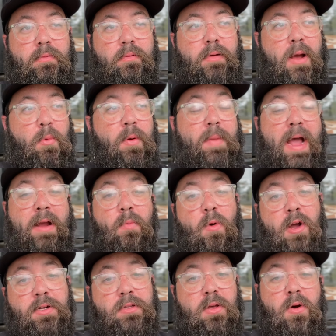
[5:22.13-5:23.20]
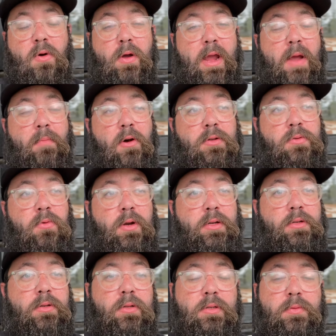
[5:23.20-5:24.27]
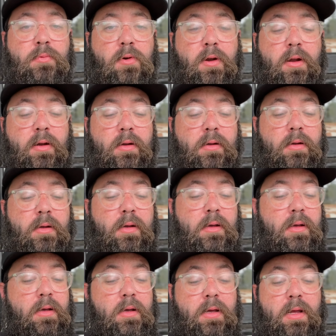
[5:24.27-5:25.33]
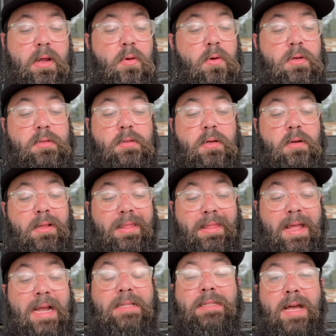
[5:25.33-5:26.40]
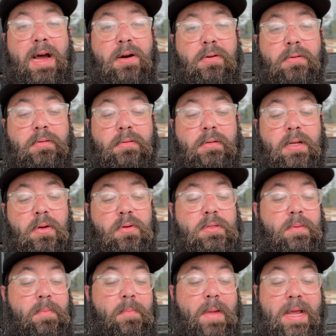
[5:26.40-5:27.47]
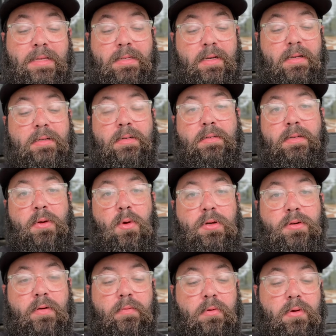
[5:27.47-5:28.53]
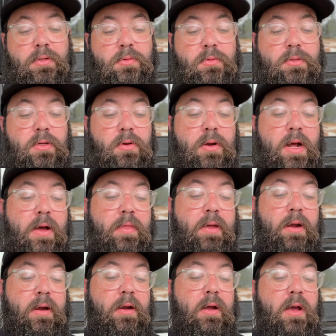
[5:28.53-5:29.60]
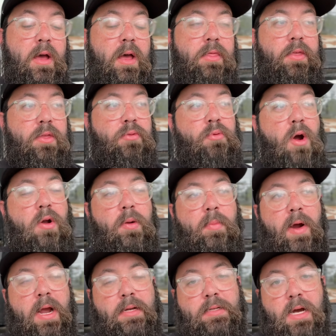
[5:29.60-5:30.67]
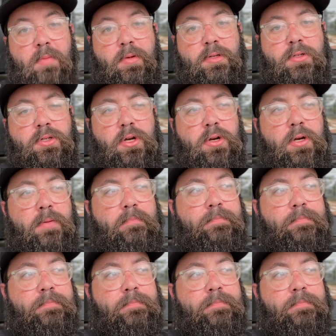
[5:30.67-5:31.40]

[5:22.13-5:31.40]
I went back and watched the whole game, all 22, this morning. He was lights out. It was amazing to see what Trevor Lawrence was doing out there. The throw to Brian Thomas Jr.,